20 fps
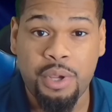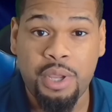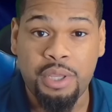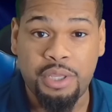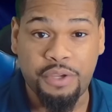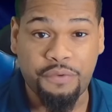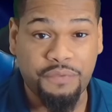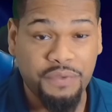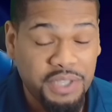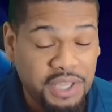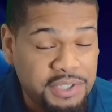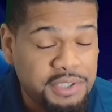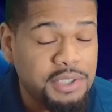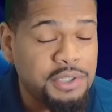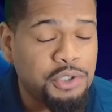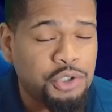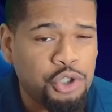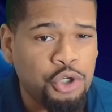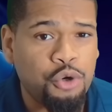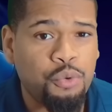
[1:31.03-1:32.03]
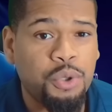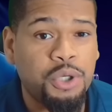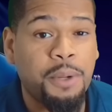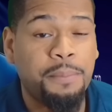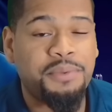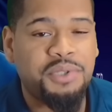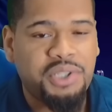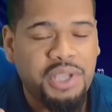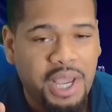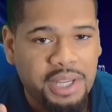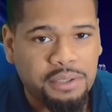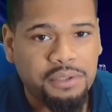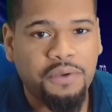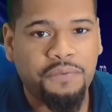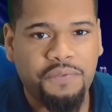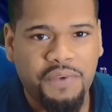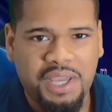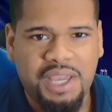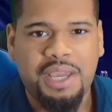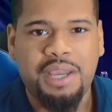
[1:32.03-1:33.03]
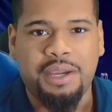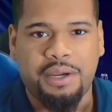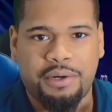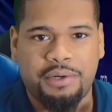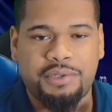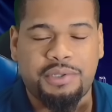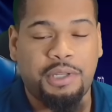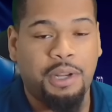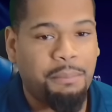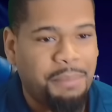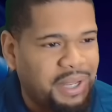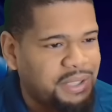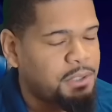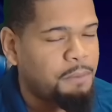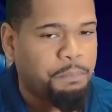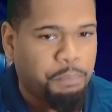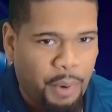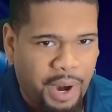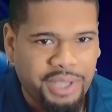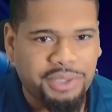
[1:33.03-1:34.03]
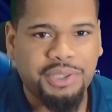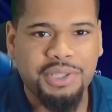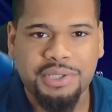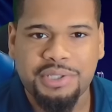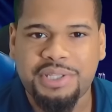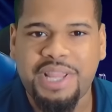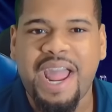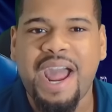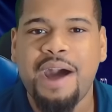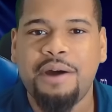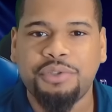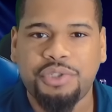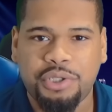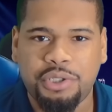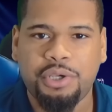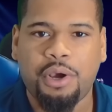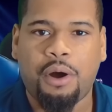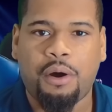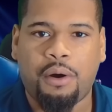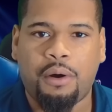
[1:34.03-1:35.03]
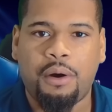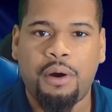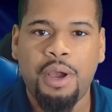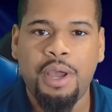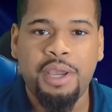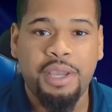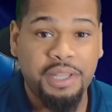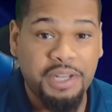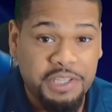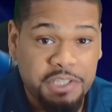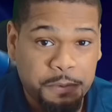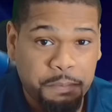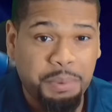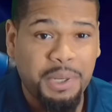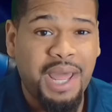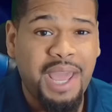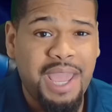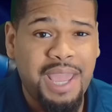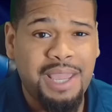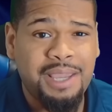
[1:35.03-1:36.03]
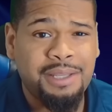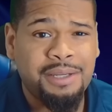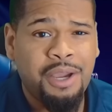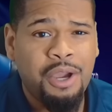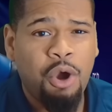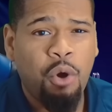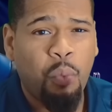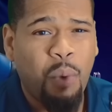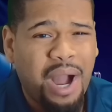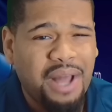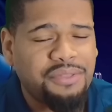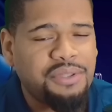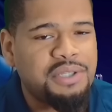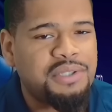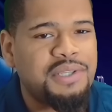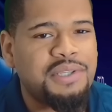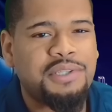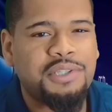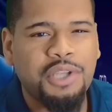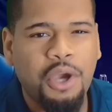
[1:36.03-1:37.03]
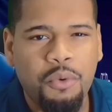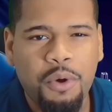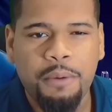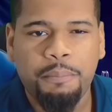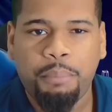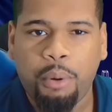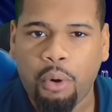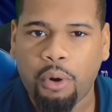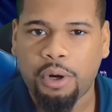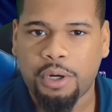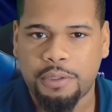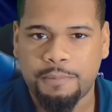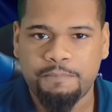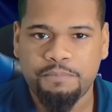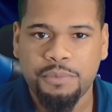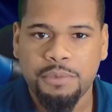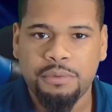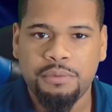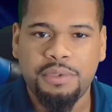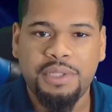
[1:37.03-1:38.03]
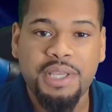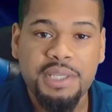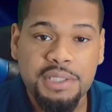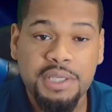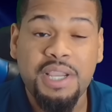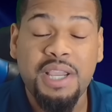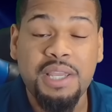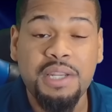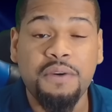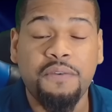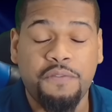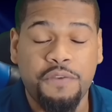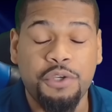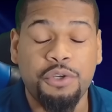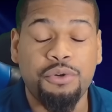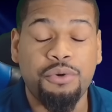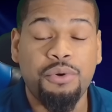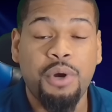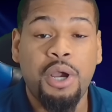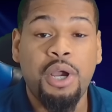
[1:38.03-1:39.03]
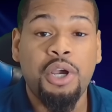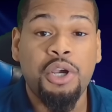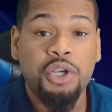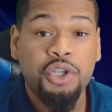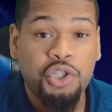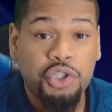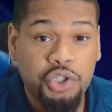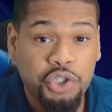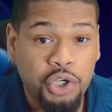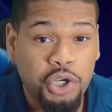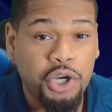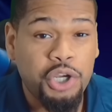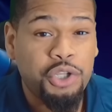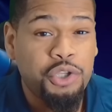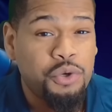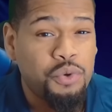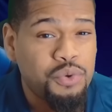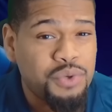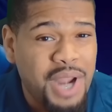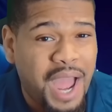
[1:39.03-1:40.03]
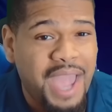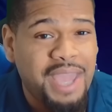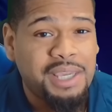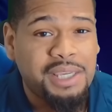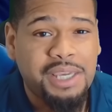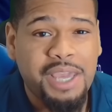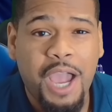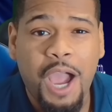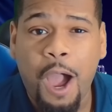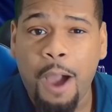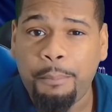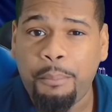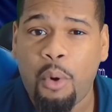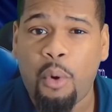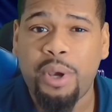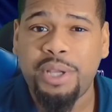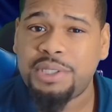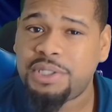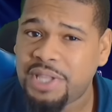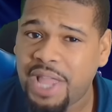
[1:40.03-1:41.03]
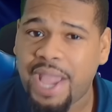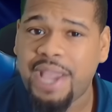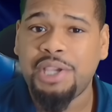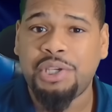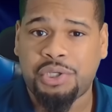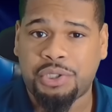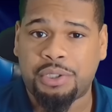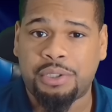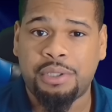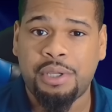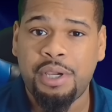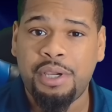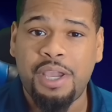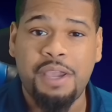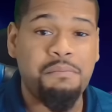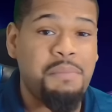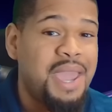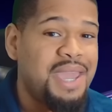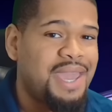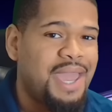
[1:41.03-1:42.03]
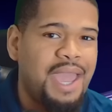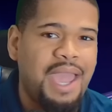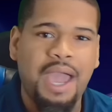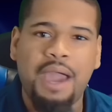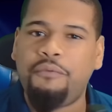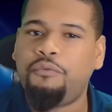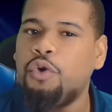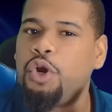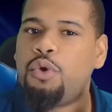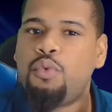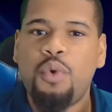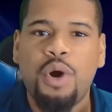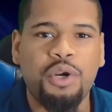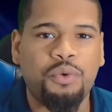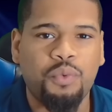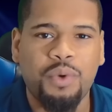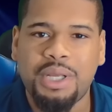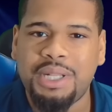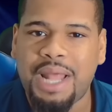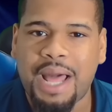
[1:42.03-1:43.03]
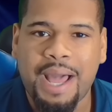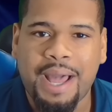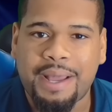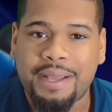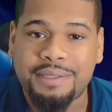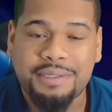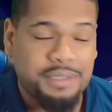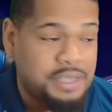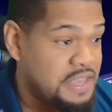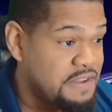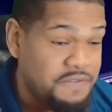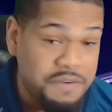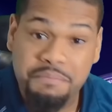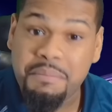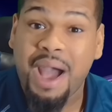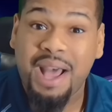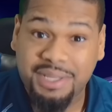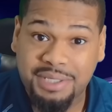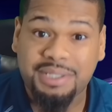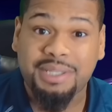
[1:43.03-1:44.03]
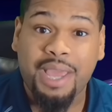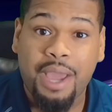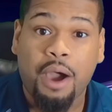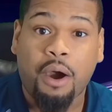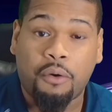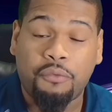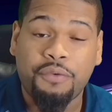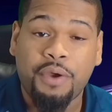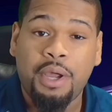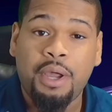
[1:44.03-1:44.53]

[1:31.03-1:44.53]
if listened to with objective ears, and I'm about to break this down to y'all and explain why this is so important. This interview should unite Cowboys Nation and make everyone realize, even myself,